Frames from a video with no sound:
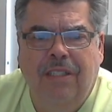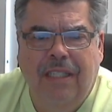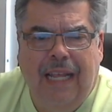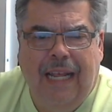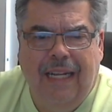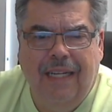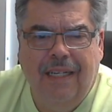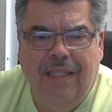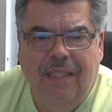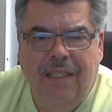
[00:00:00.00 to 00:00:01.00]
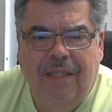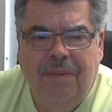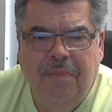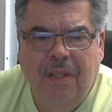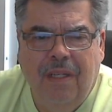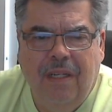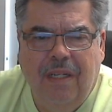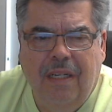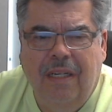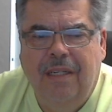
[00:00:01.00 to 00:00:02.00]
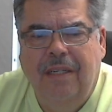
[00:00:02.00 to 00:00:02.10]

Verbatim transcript: to that. Uh,